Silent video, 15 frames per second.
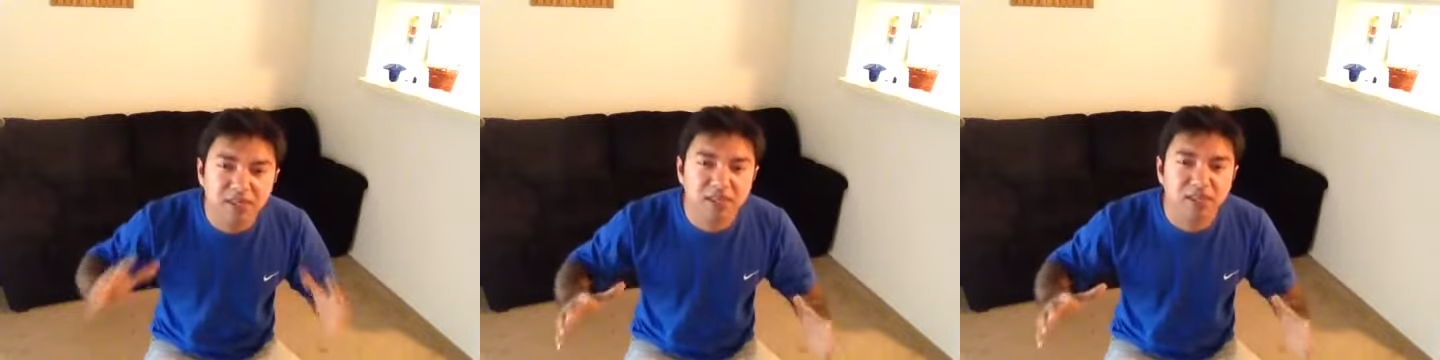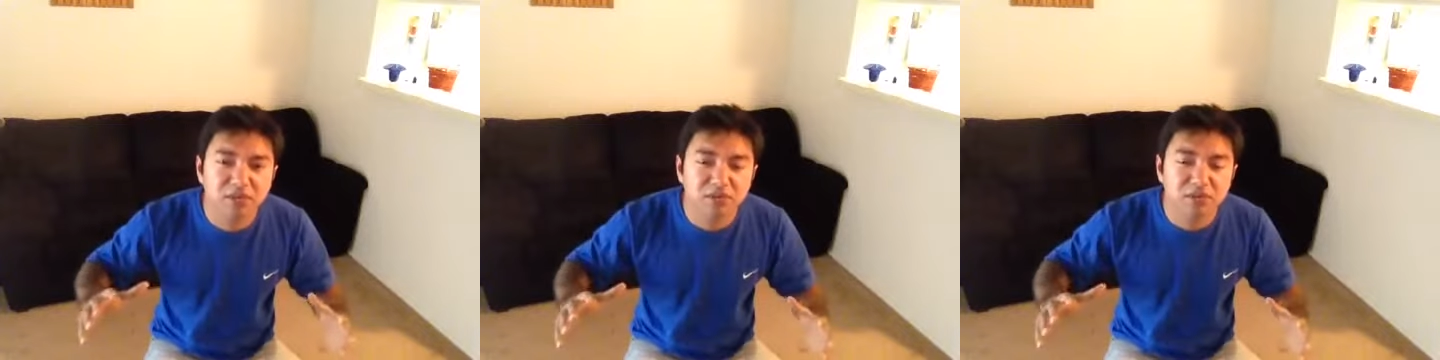
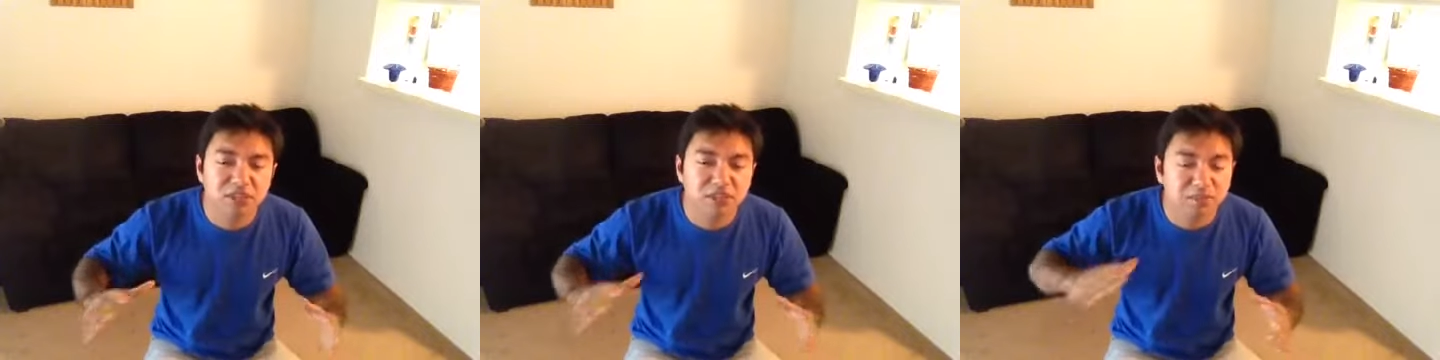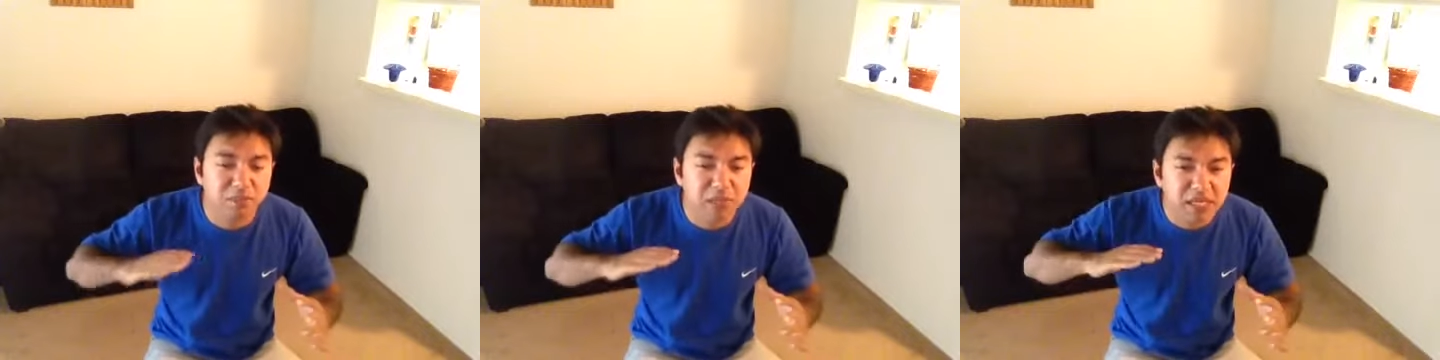dear
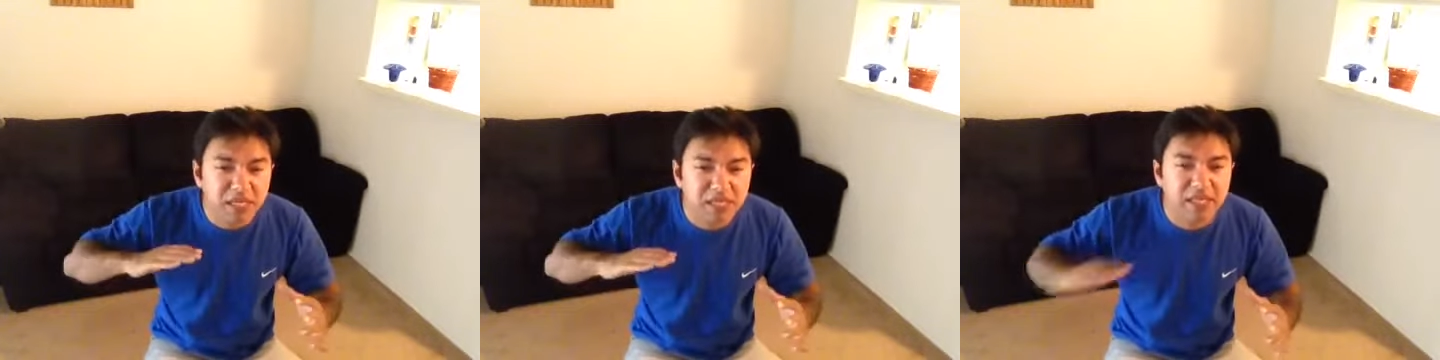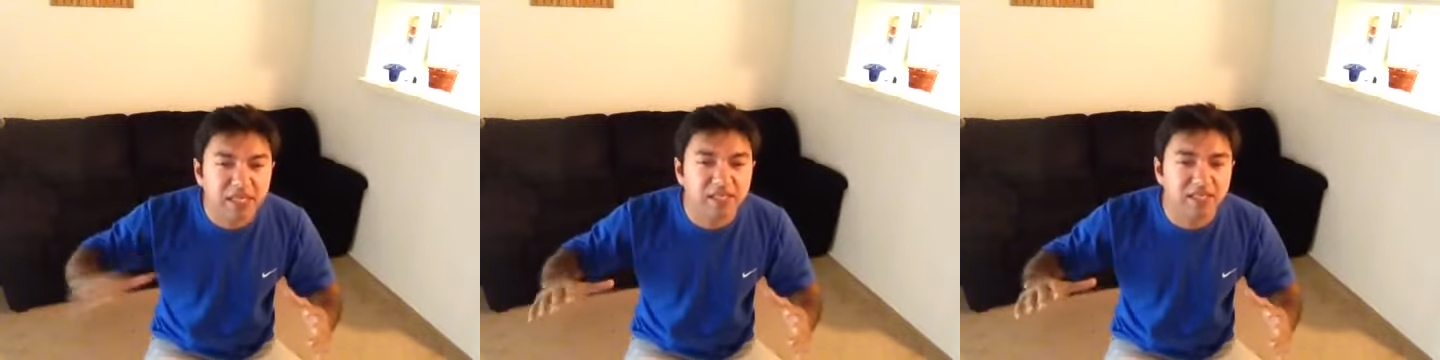ones being
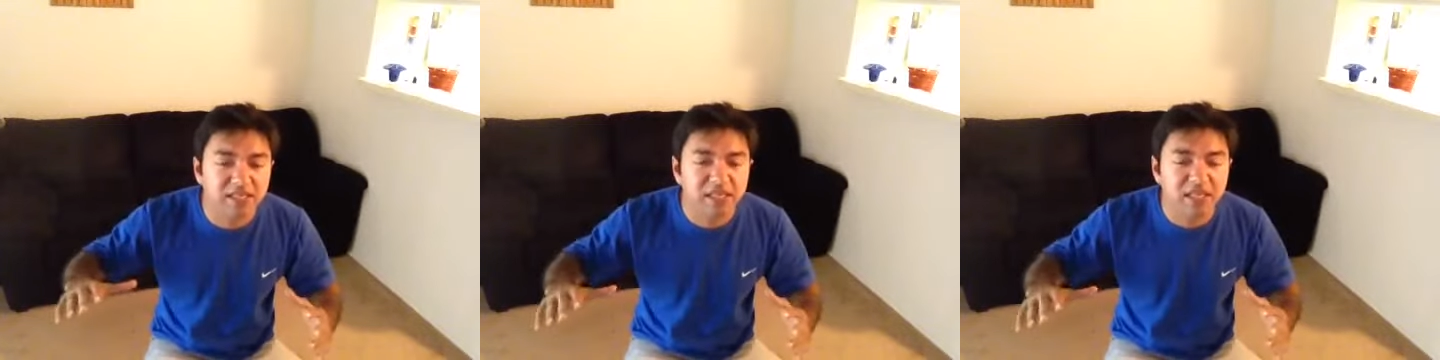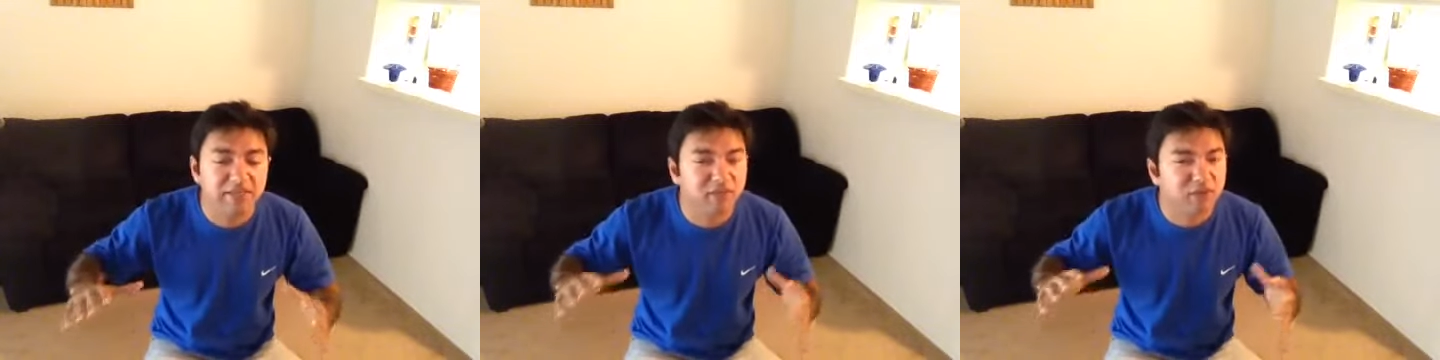killed
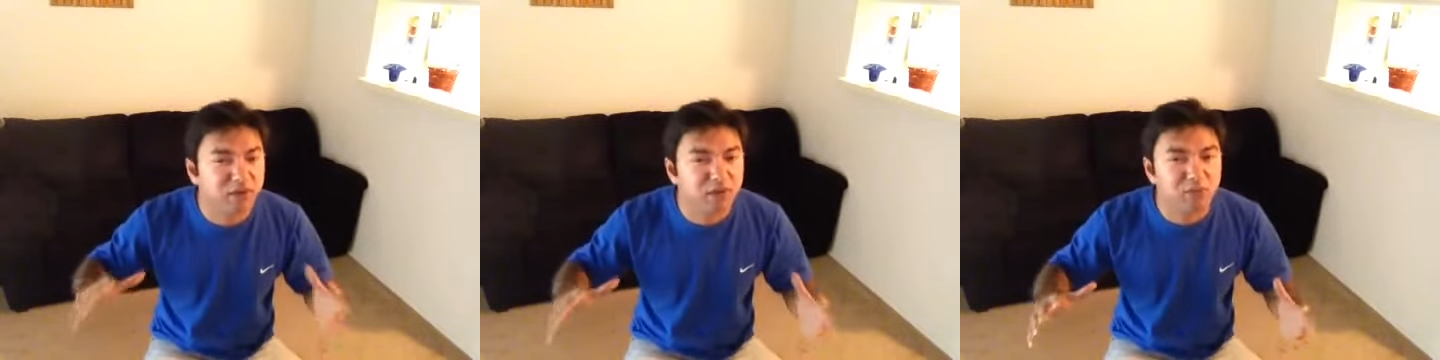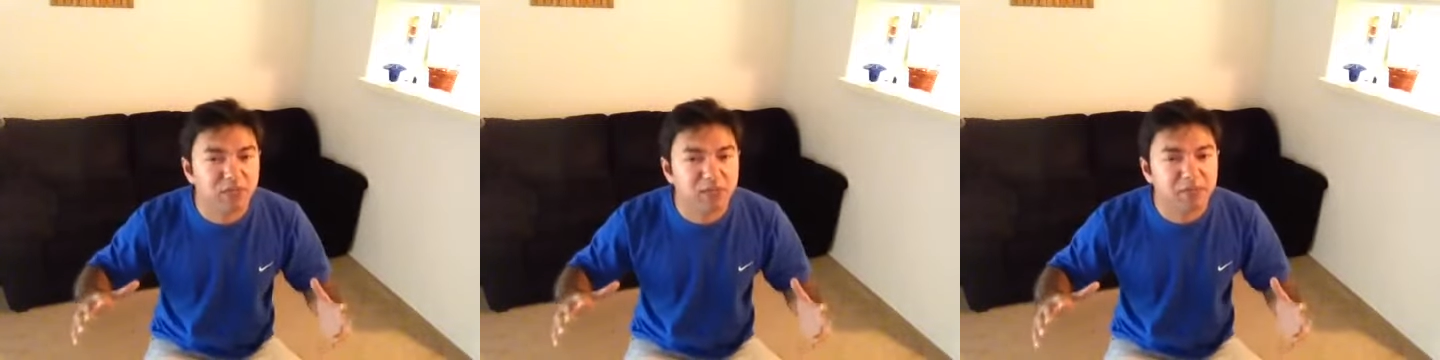in
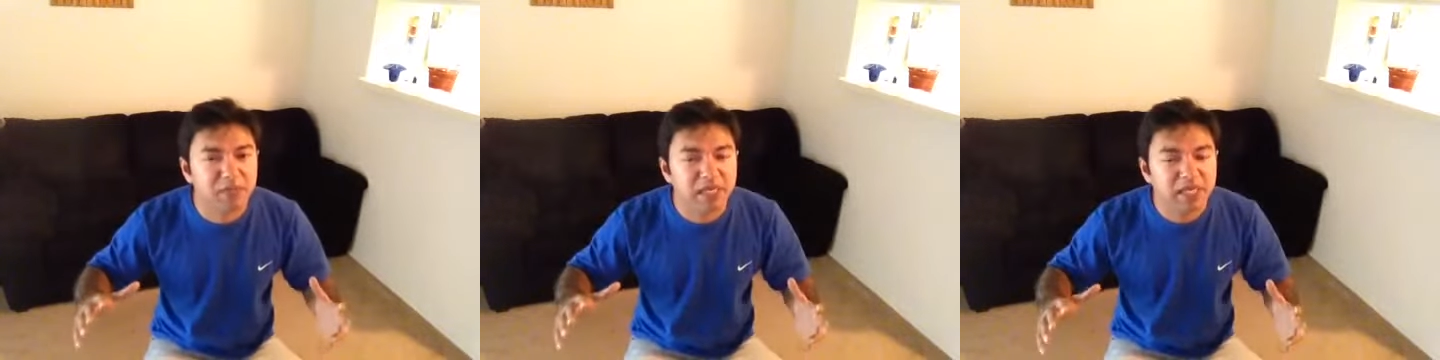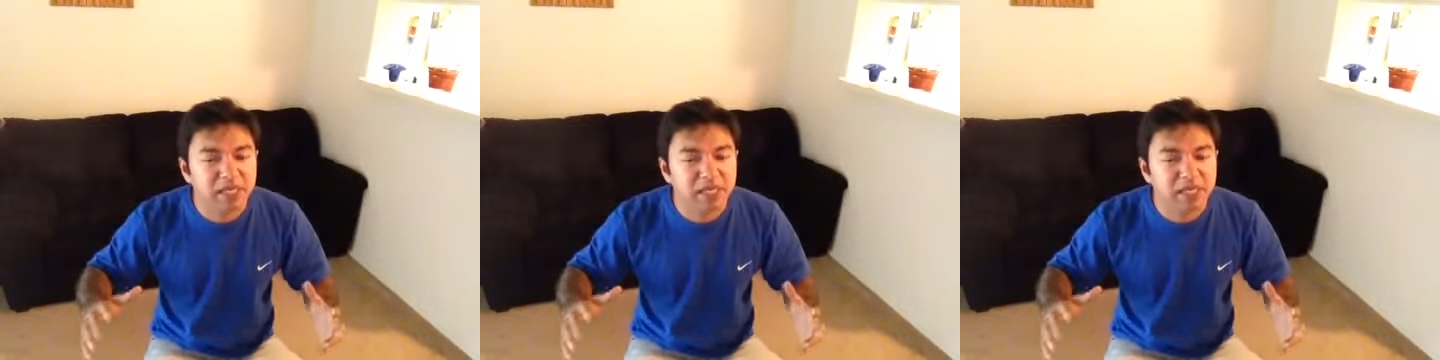front of them.